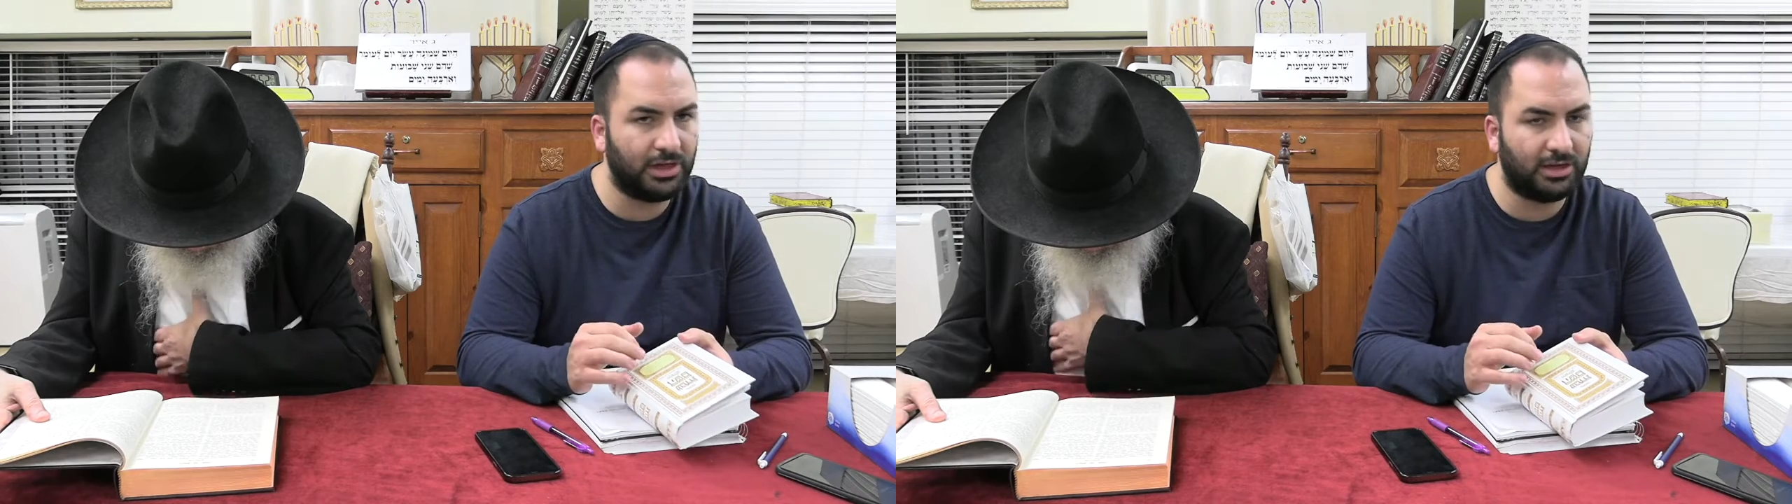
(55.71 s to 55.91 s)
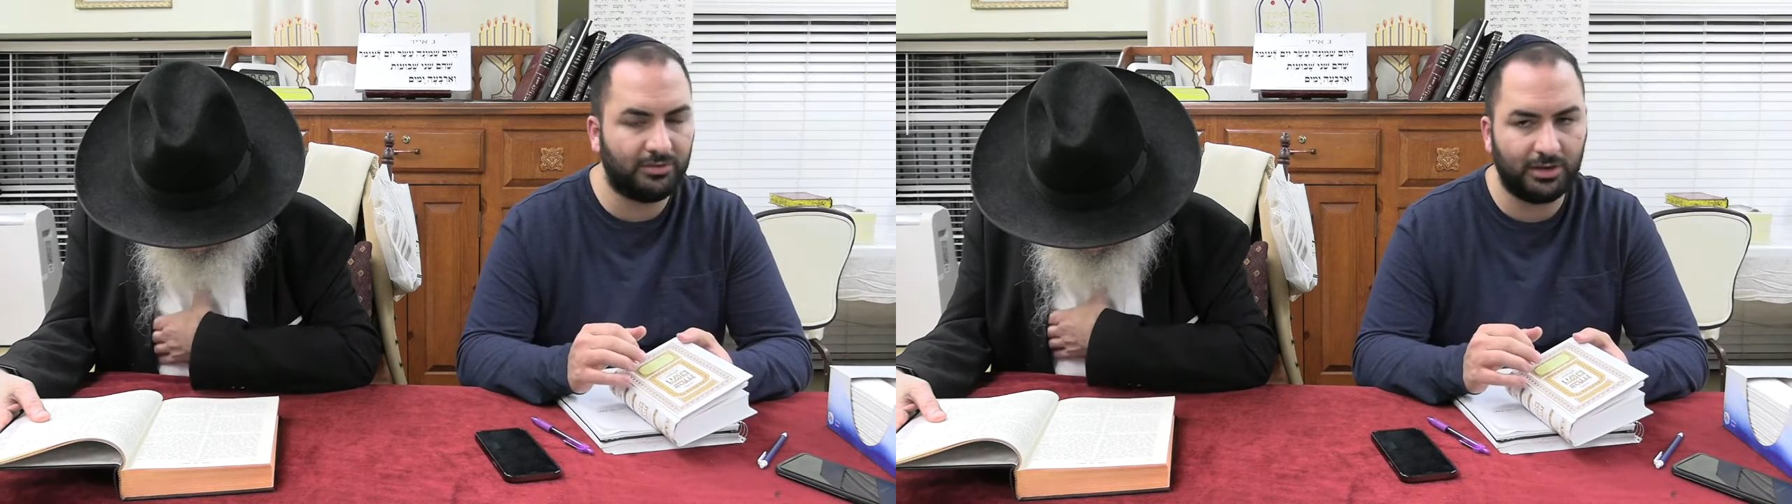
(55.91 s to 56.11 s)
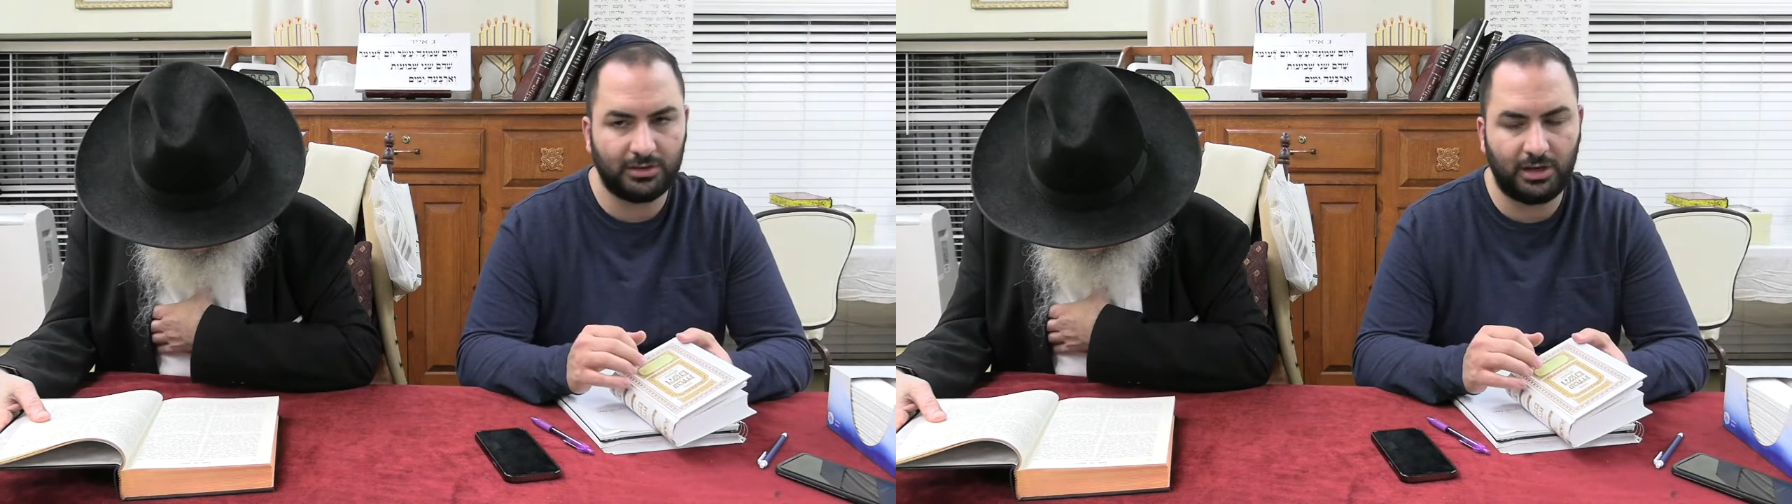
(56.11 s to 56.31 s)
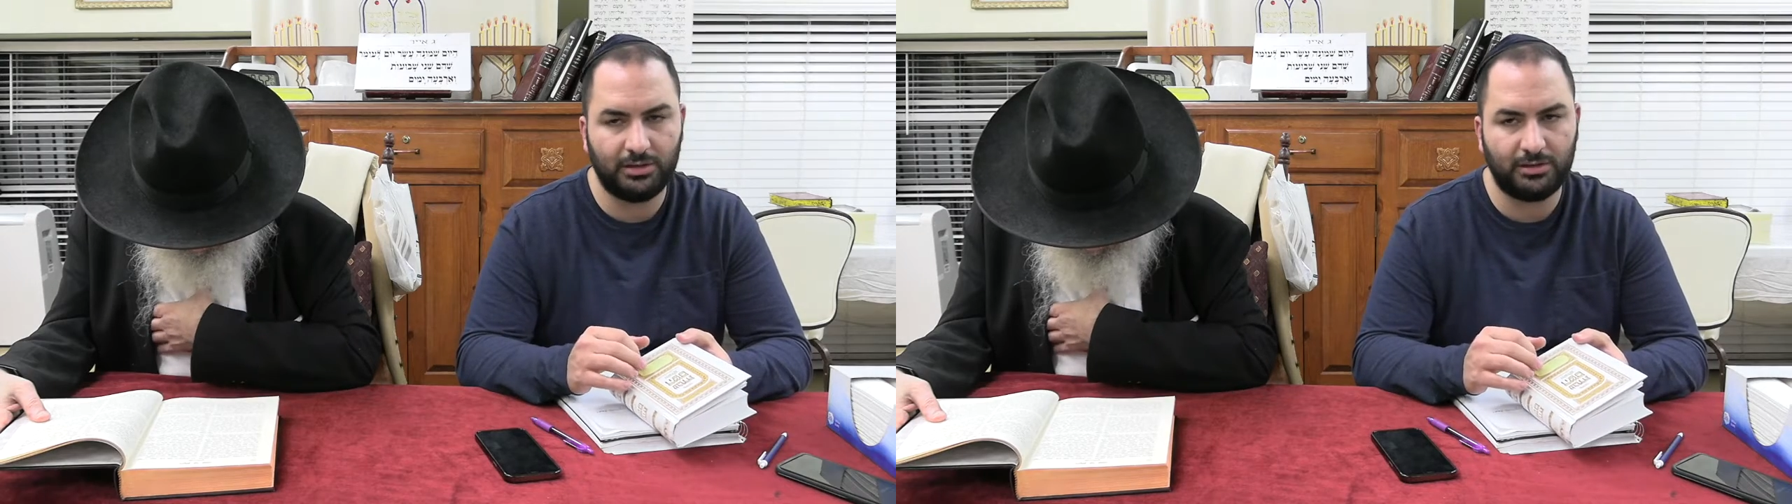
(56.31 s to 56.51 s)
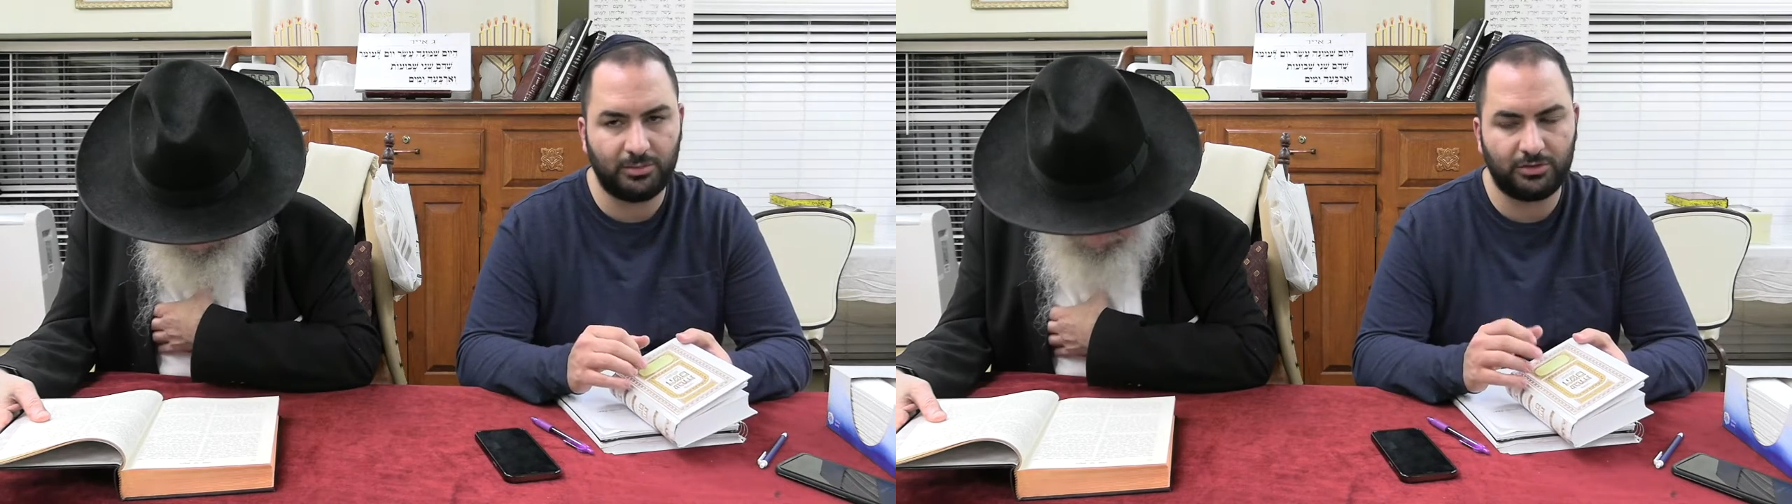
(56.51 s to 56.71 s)

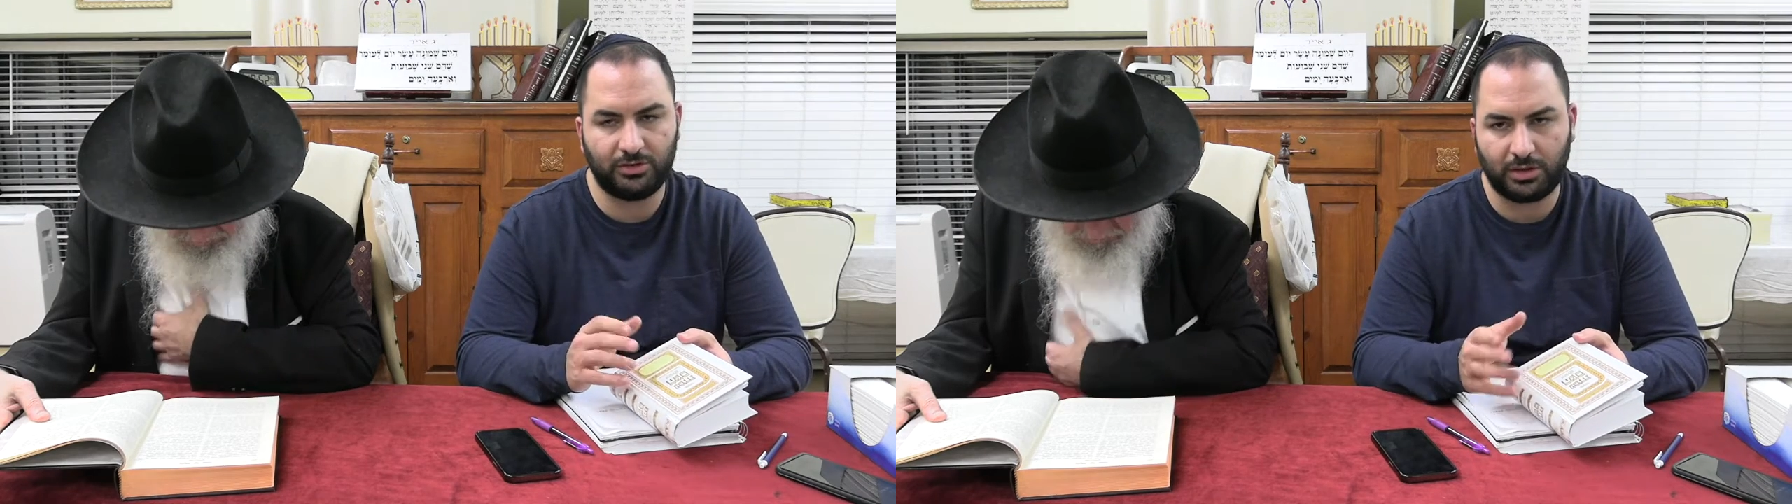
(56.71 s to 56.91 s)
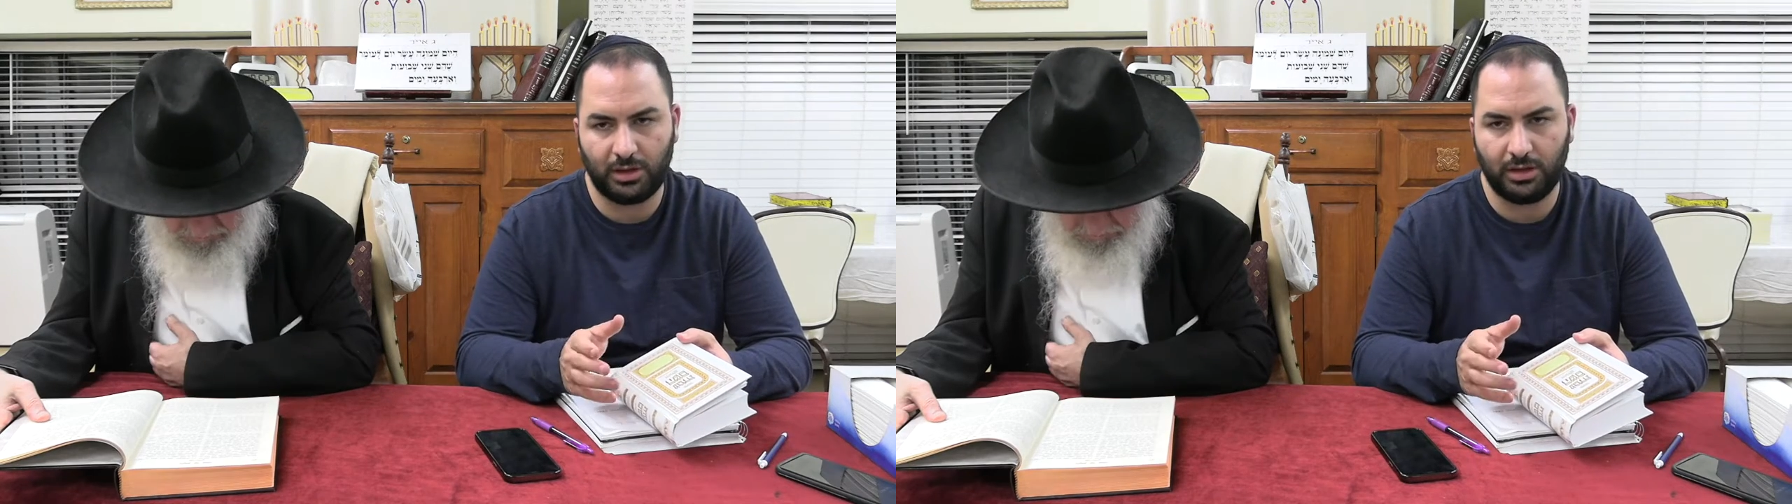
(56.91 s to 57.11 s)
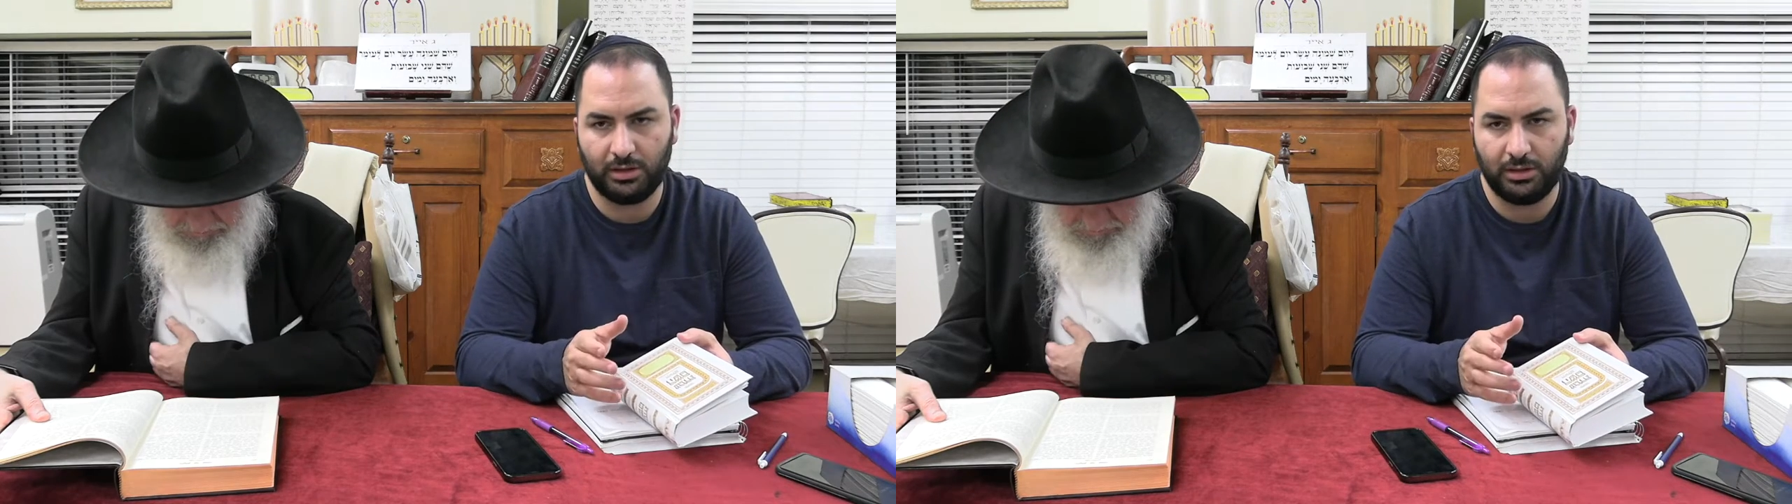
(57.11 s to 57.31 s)
Ikveta de Mishicha.